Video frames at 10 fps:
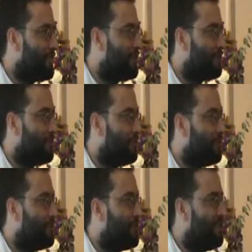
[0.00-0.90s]

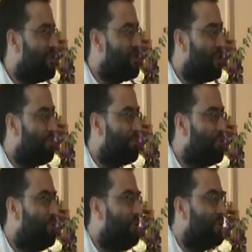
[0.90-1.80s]
He is
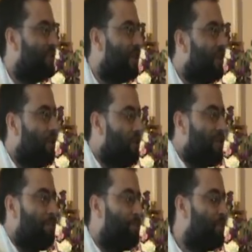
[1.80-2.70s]
not prudent.
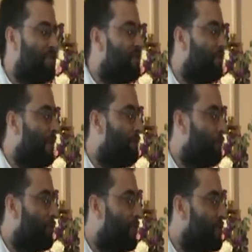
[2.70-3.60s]
Okay, prudence is not
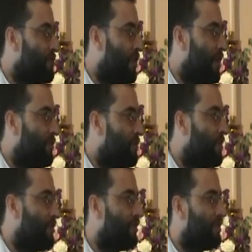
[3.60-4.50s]
my forte, so I
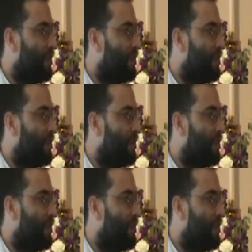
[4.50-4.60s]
